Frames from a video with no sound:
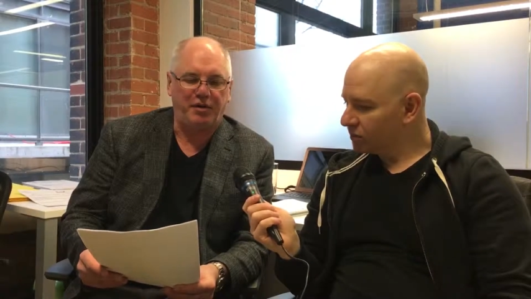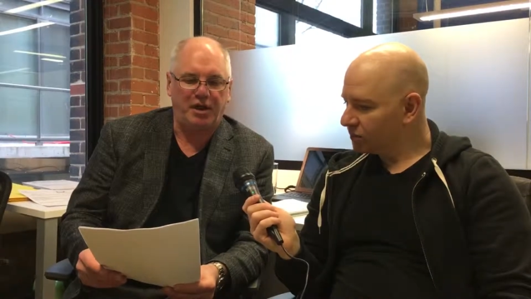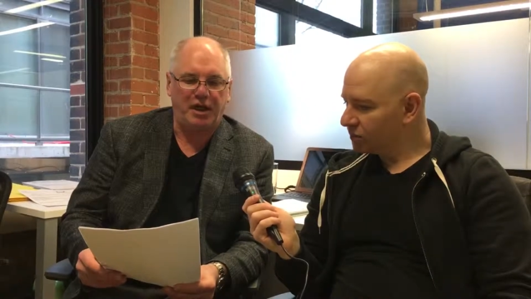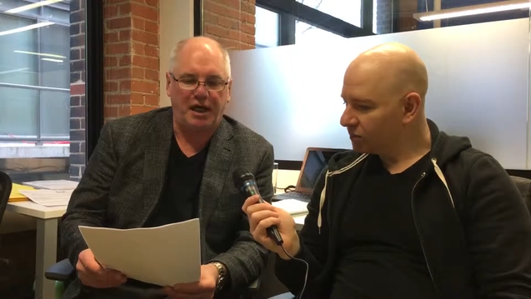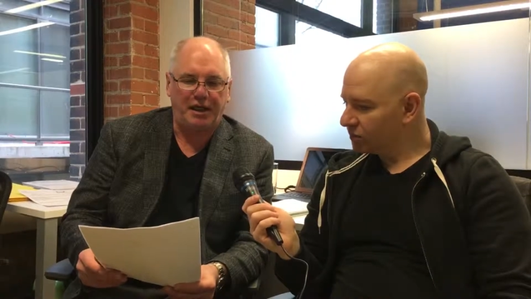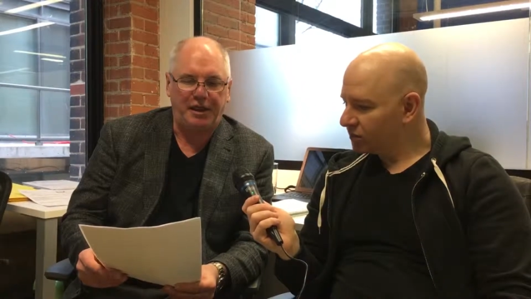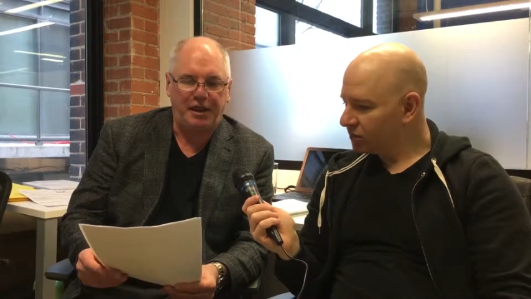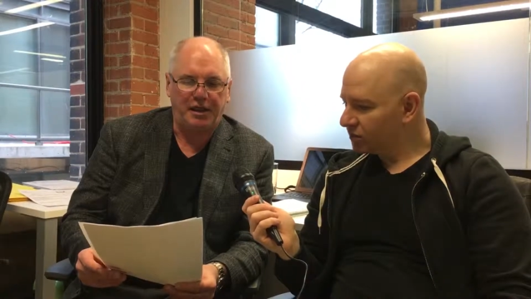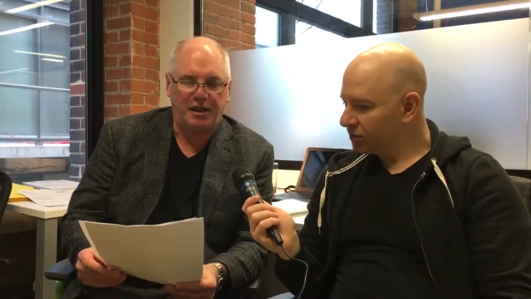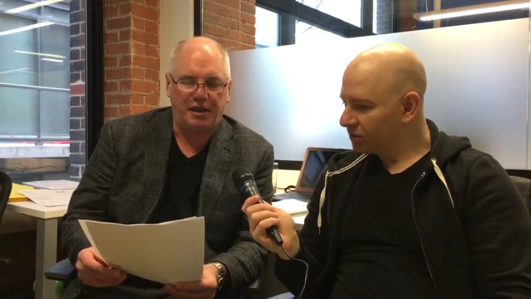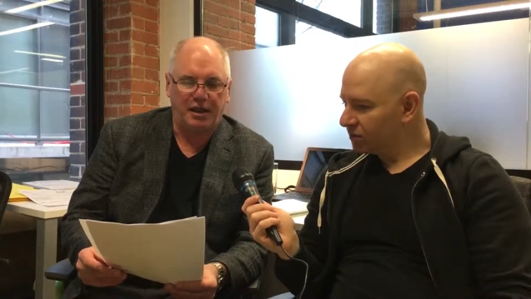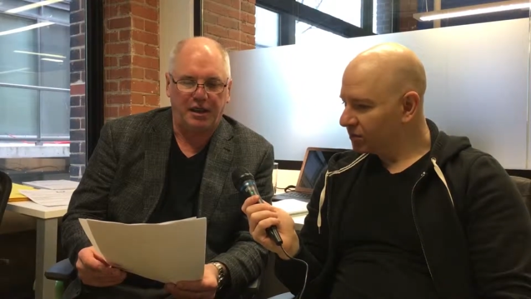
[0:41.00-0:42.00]
Speaker 1: you an
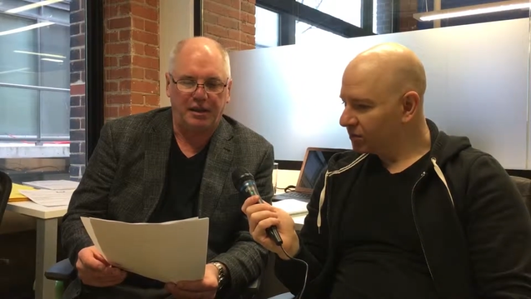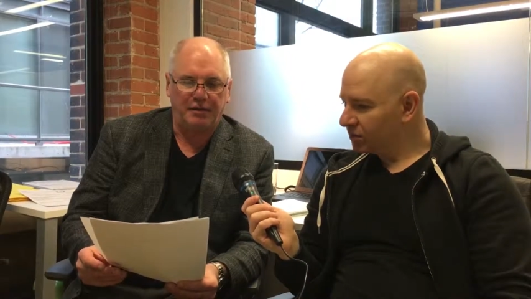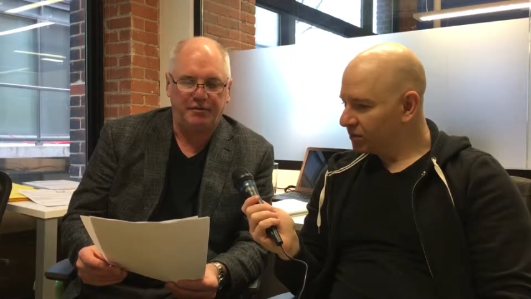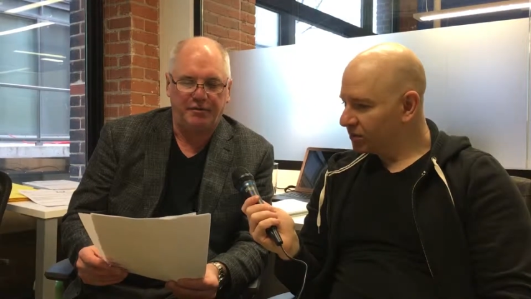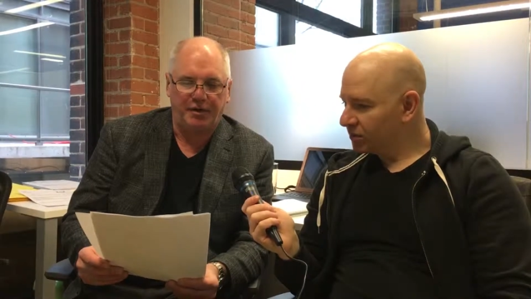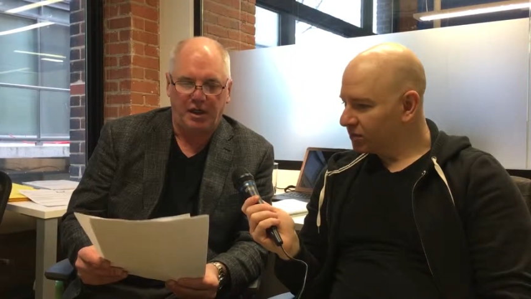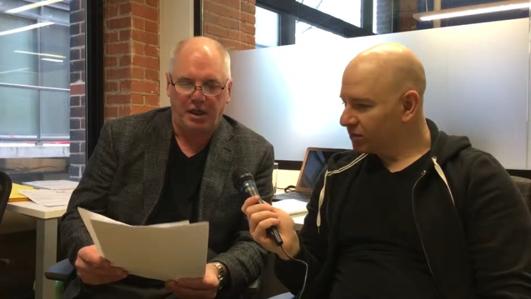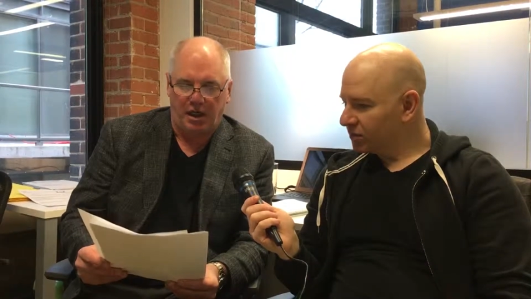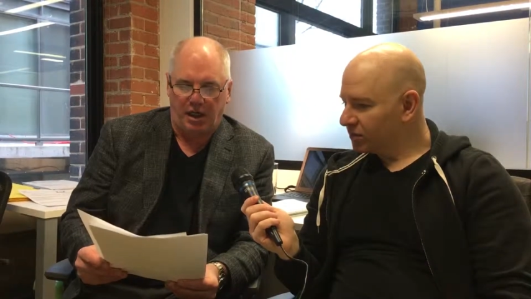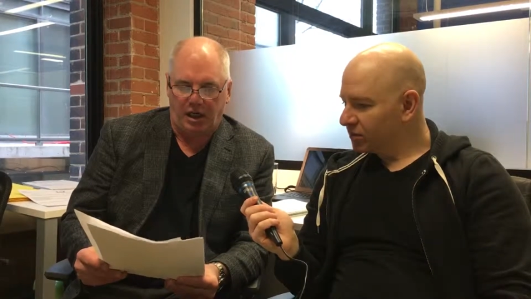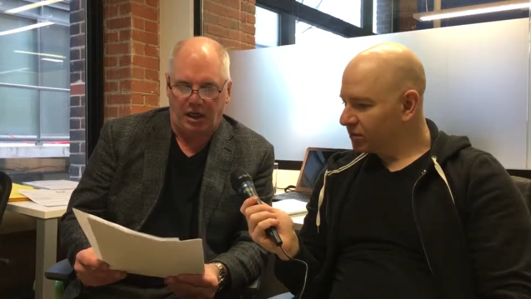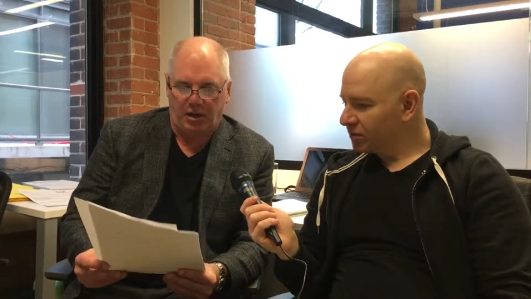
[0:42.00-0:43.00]
idea of
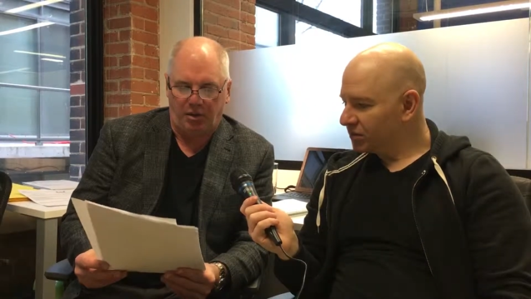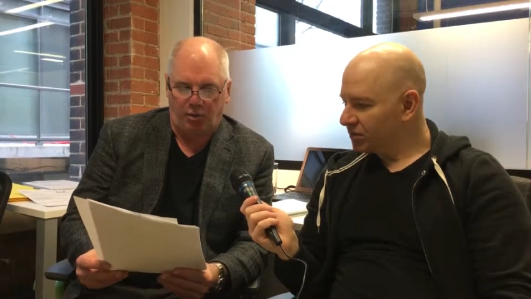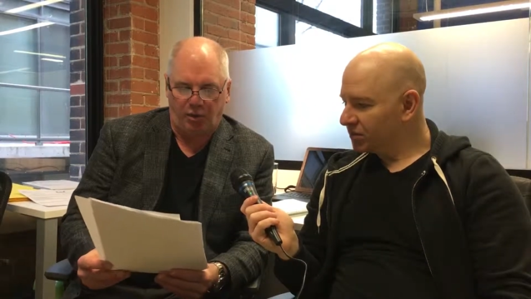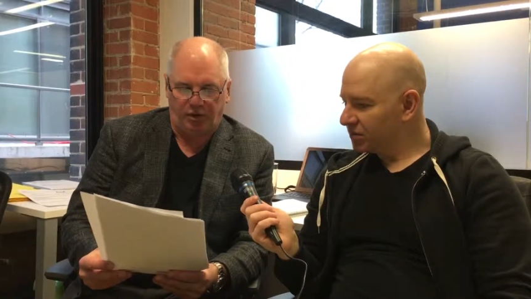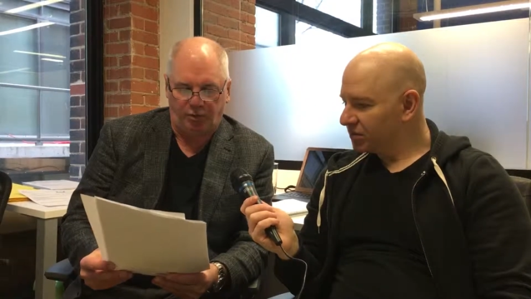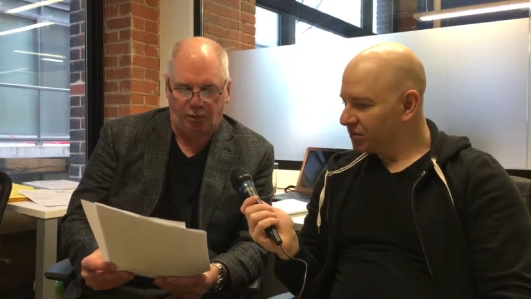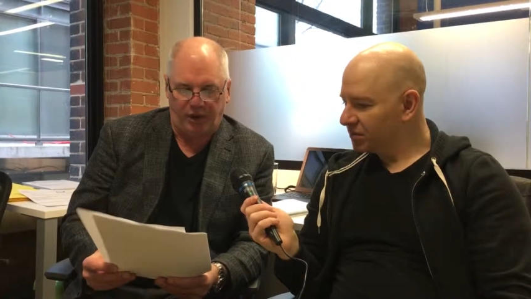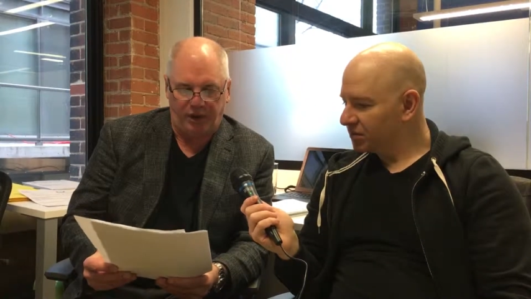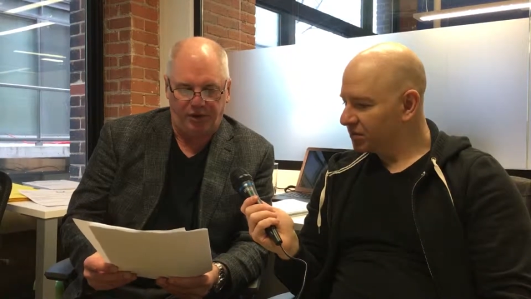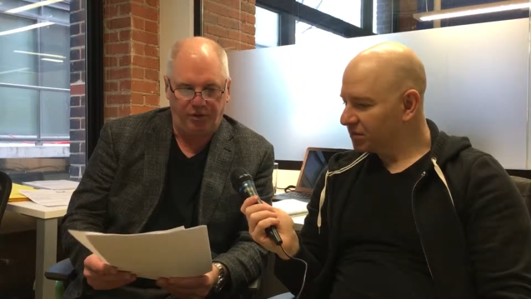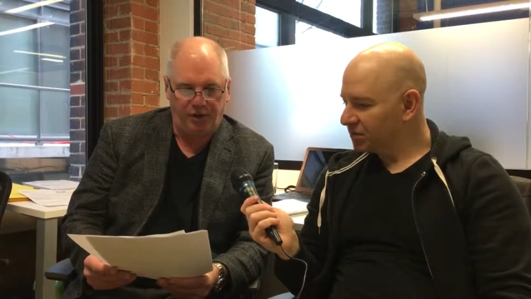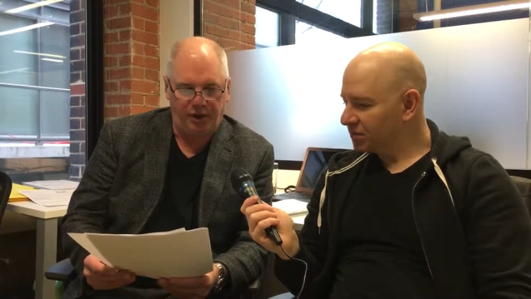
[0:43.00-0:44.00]
what we
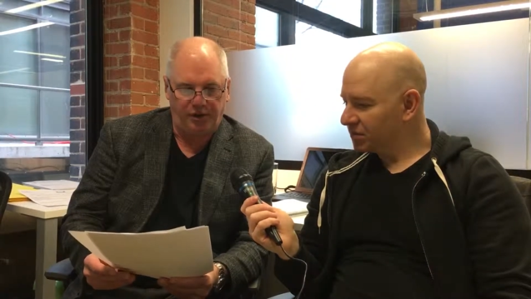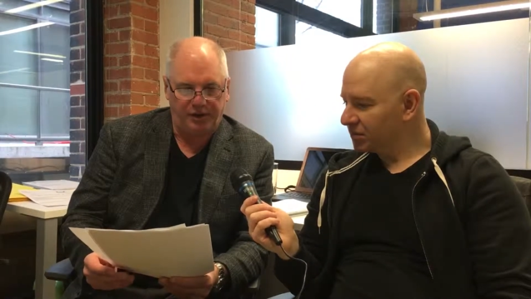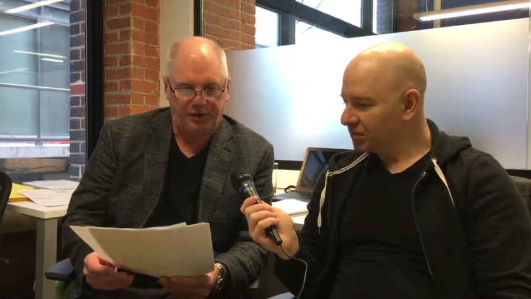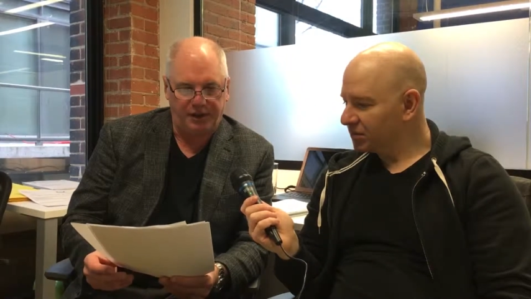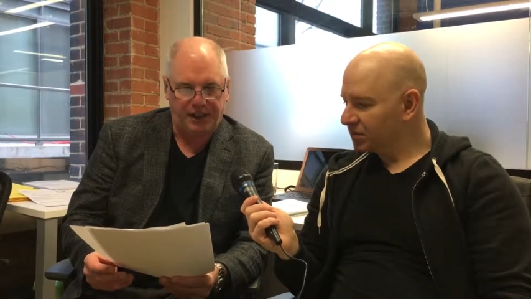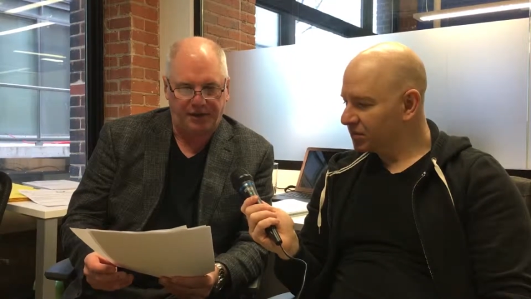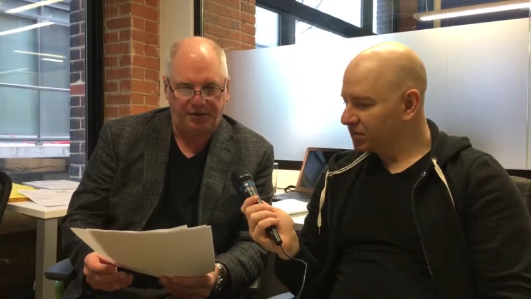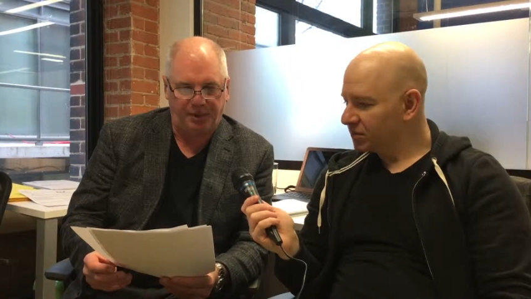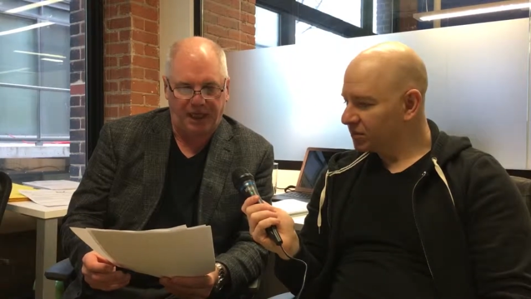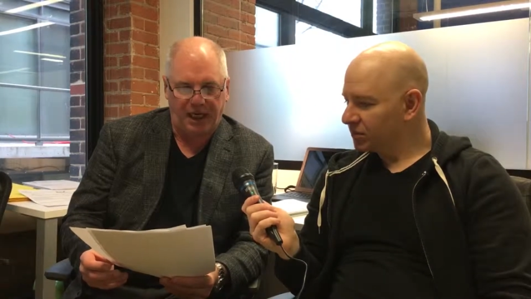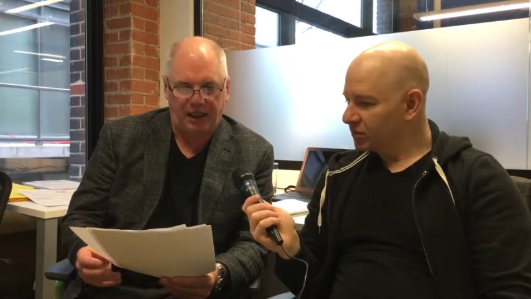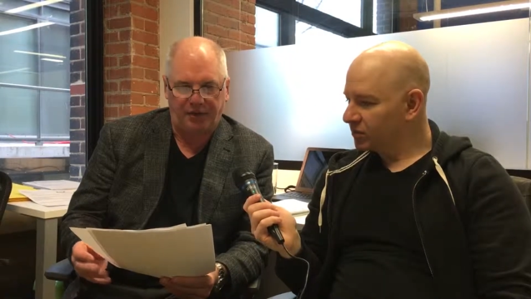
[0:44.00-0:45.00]
do here at the Tax
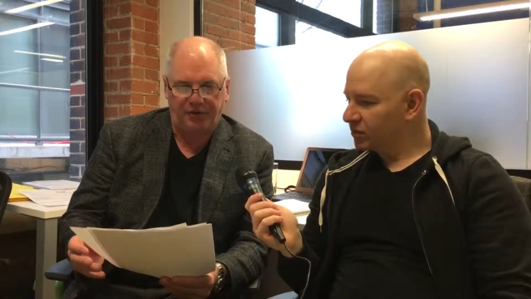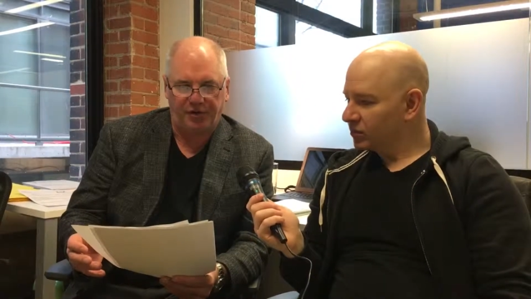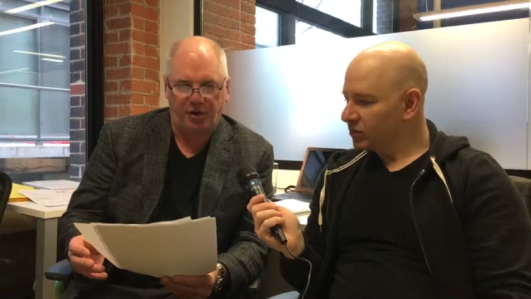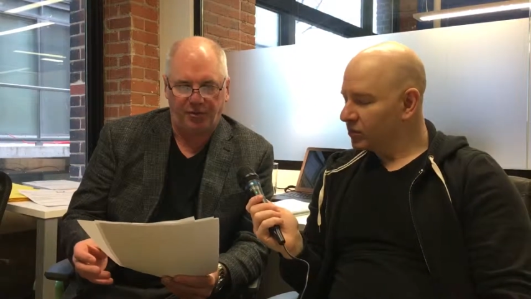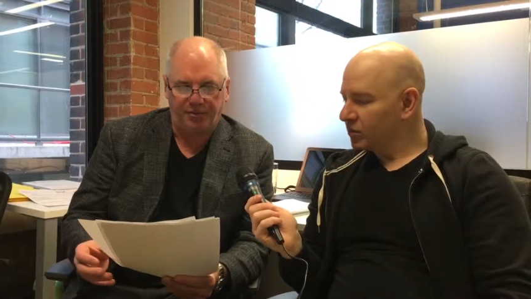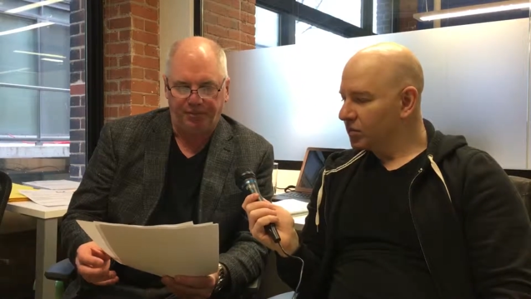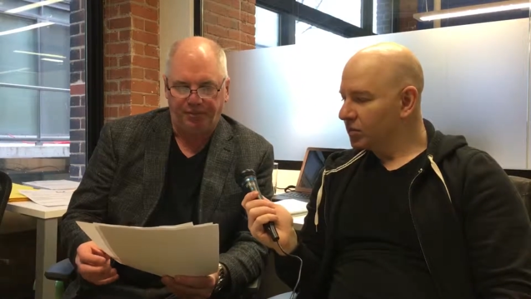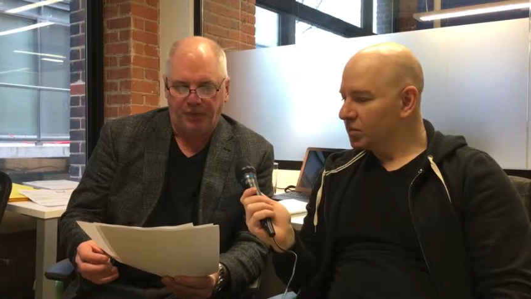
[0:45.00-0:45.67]
Mechanics. So